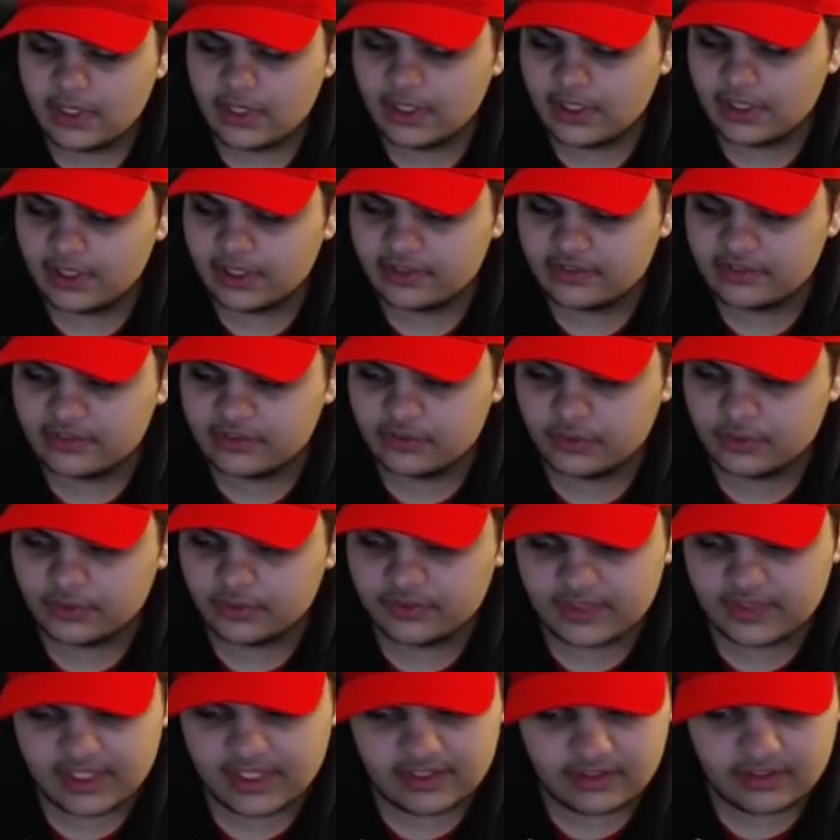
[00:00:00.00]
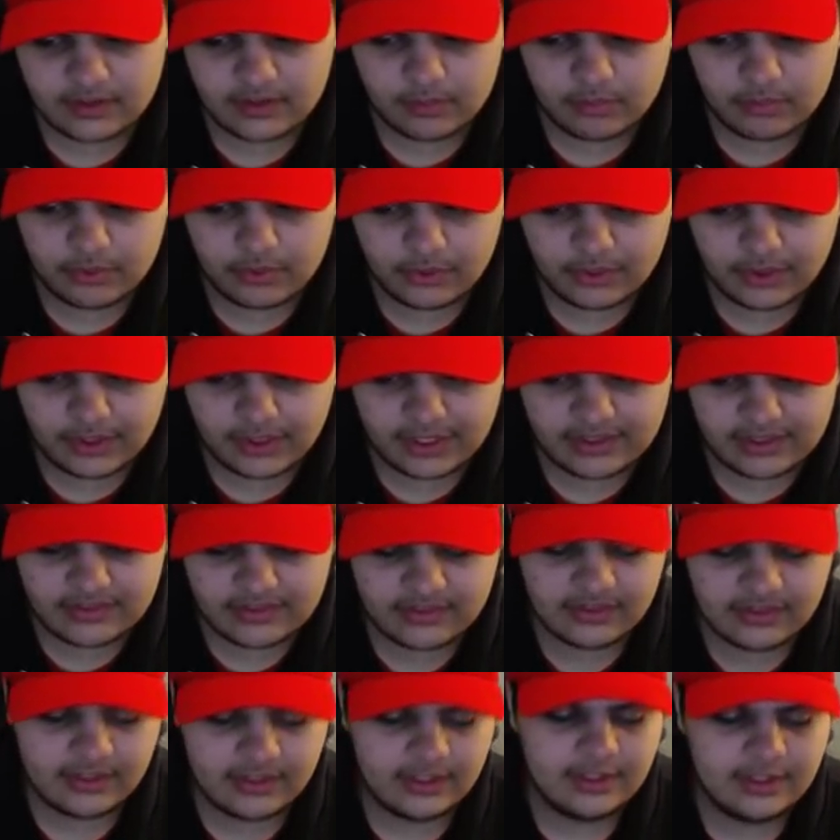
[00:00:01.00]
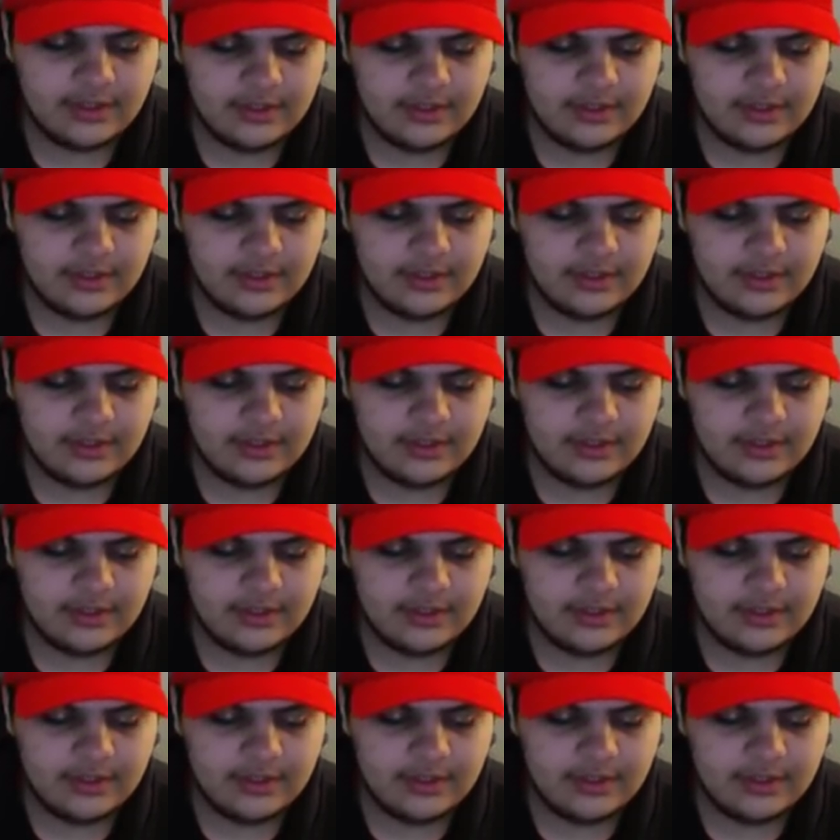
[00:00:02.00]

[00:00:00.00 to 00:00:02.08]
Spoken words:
to sort of get to the point.